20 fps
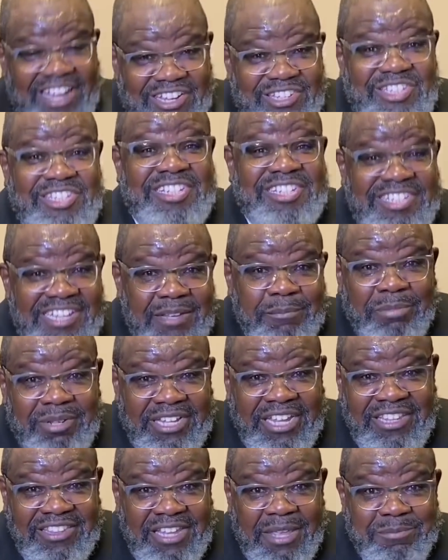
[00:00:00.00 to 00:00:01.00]

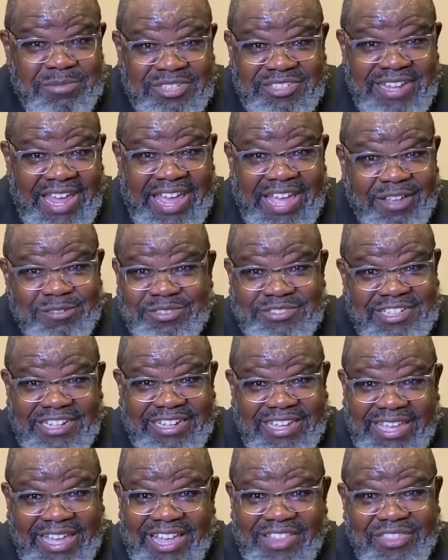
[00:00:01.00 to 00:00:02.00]
assembling themselves
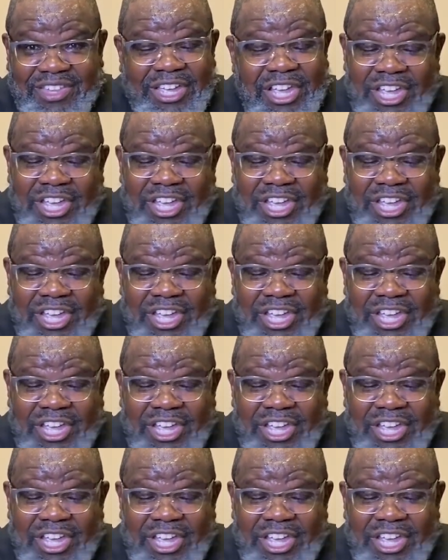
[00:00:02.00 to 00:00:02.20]
together.